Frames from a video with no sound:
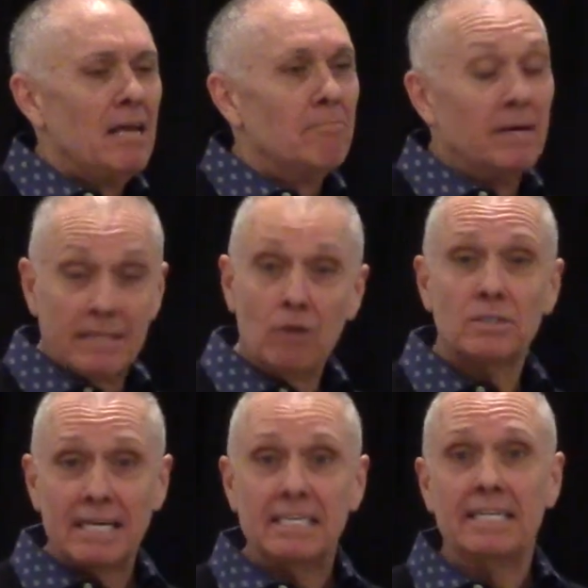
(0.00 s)
But in those
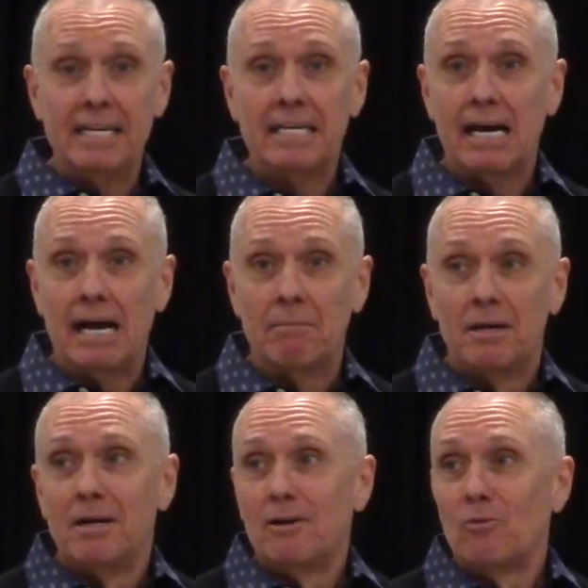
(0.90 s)
days, they did come.
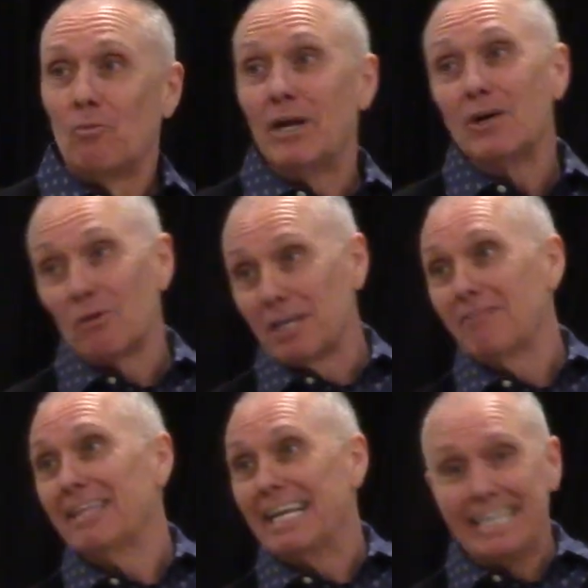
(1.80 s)
We don't
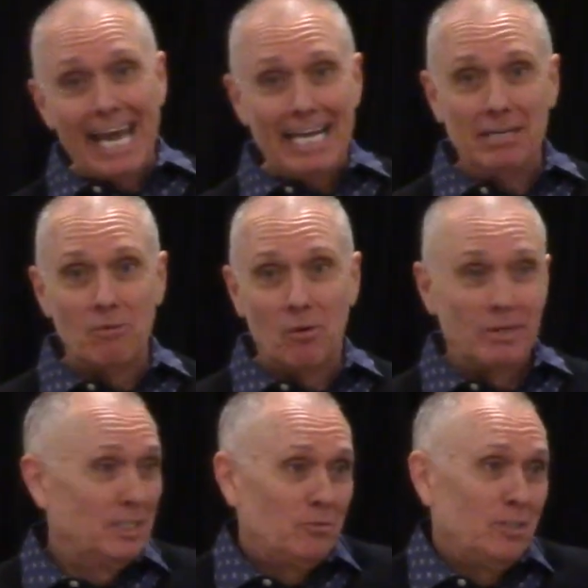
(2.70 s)
live in that day anymore.
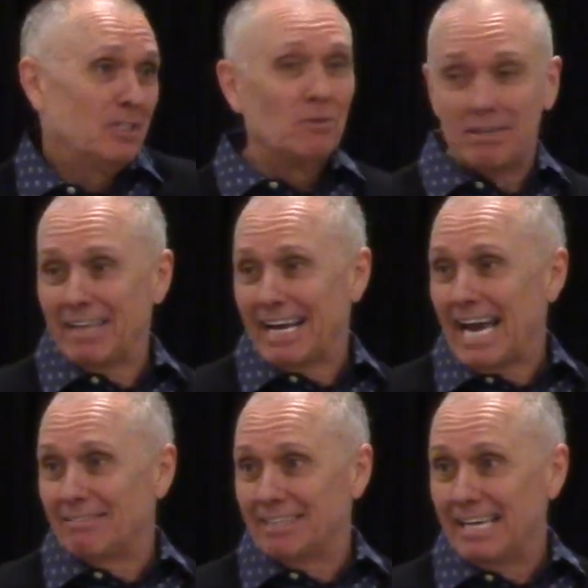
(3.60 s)
We just, we don't live in that
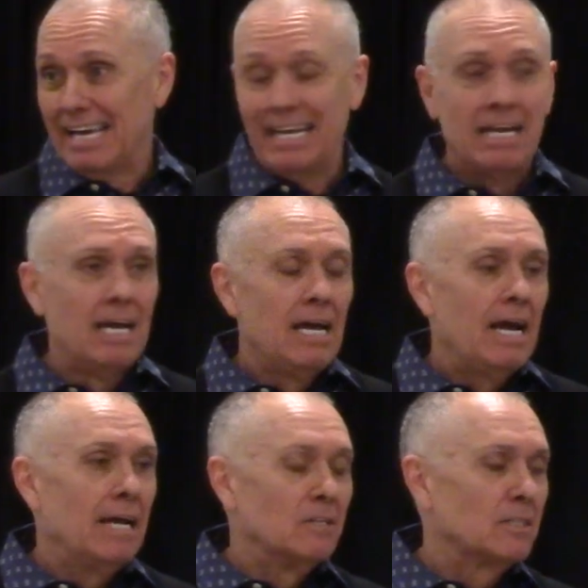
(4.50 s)
kind of a day.
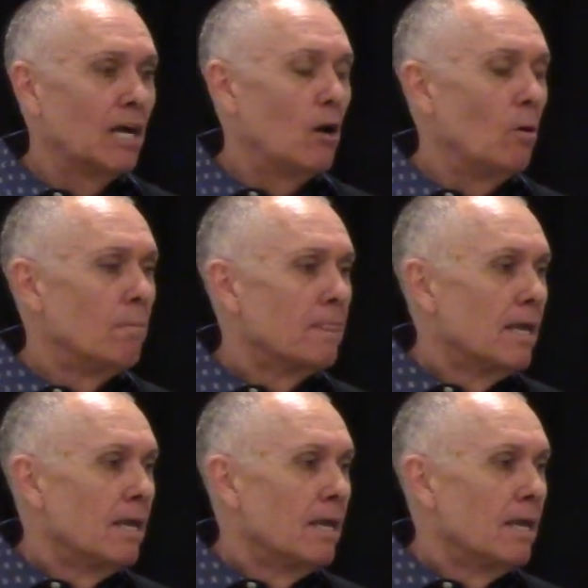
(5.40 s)
And so,